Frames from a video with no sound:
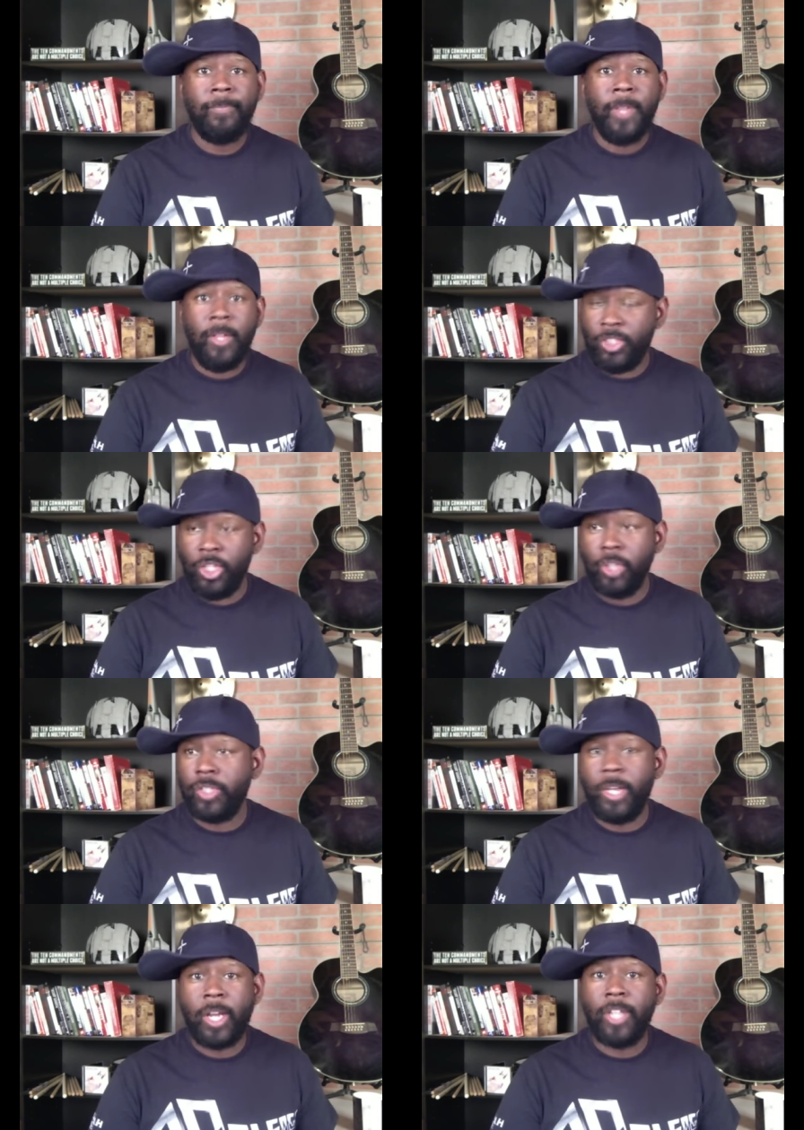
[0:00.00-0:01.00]
The children,
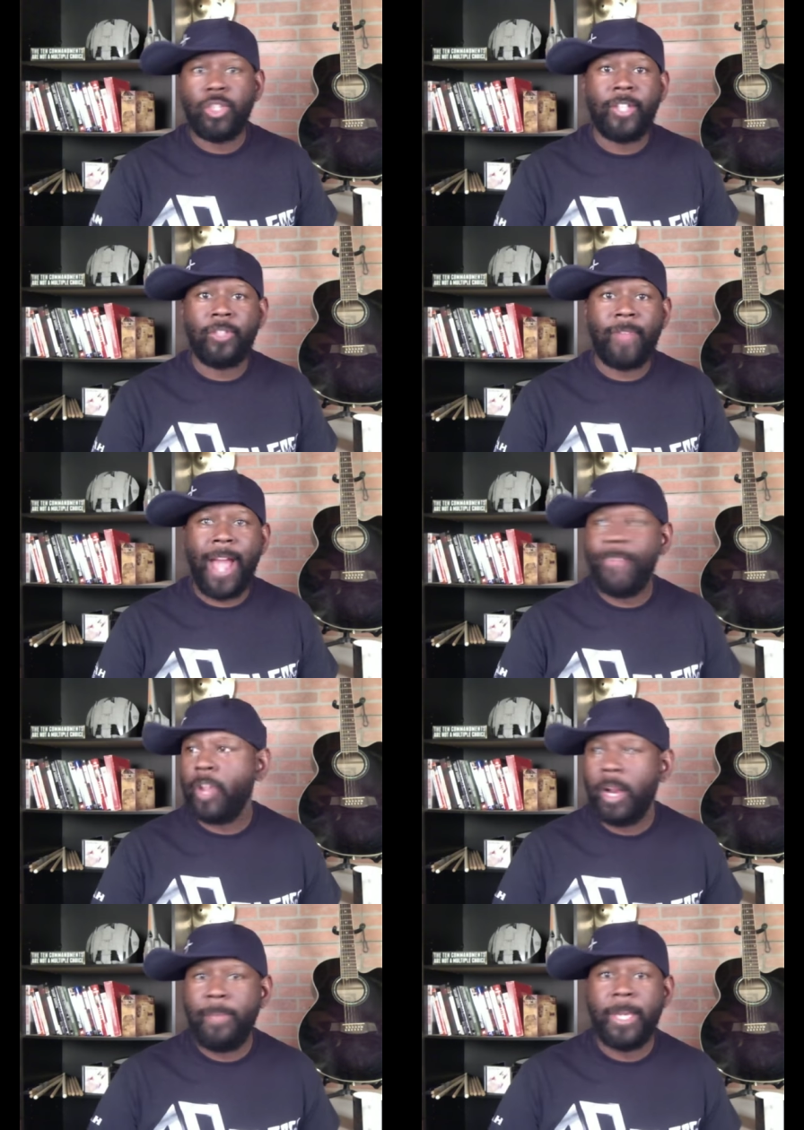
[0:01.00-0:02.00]
they're going to try to survive. They're
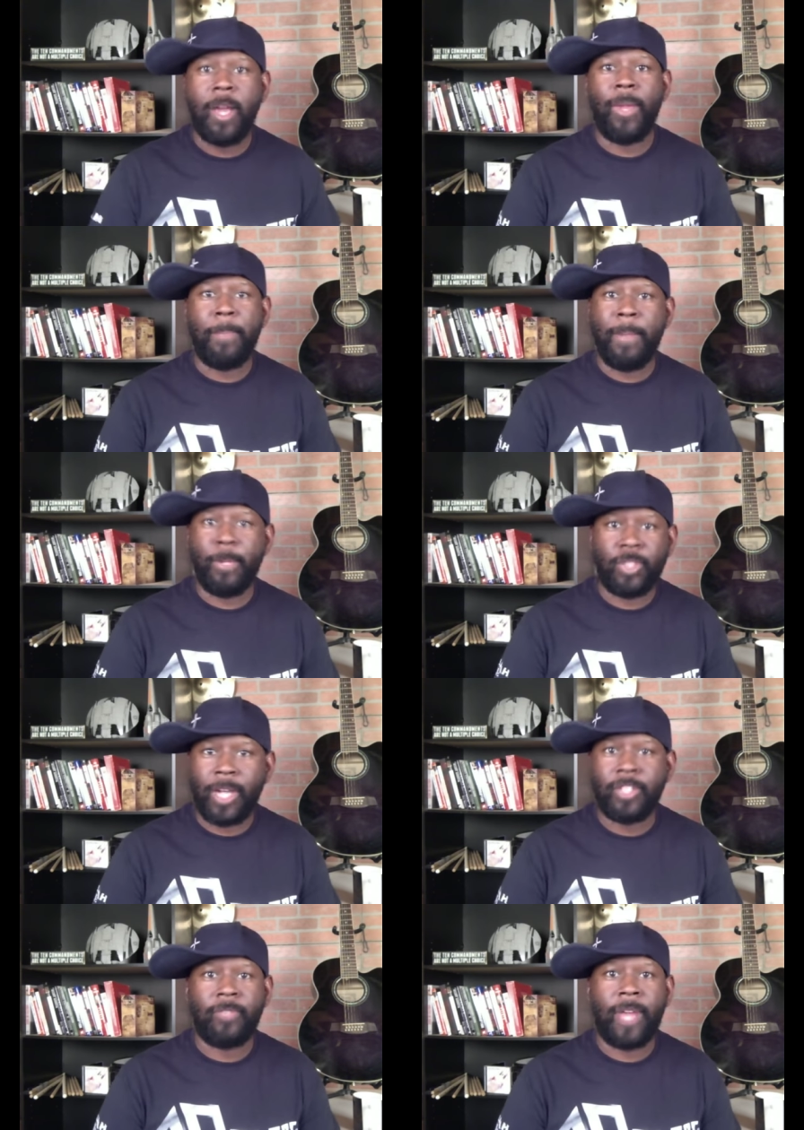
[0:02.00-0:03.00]
going to become wicked people to try to
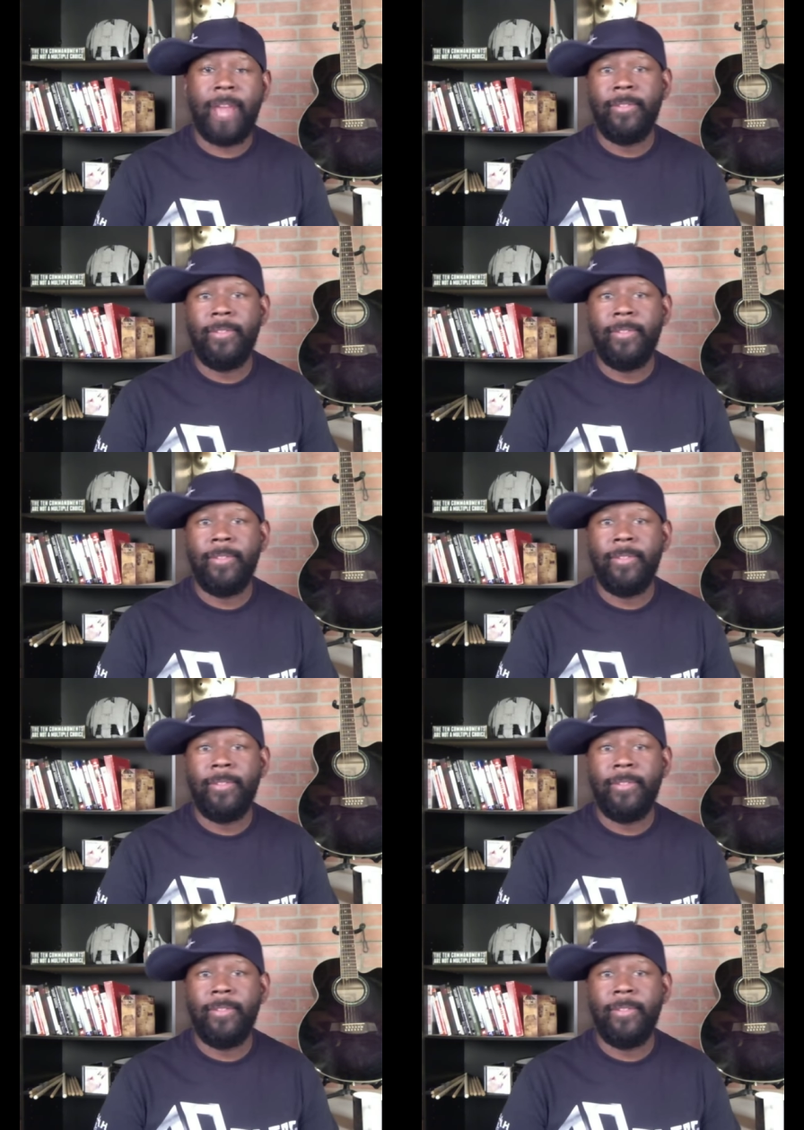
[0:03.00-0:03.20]
survive.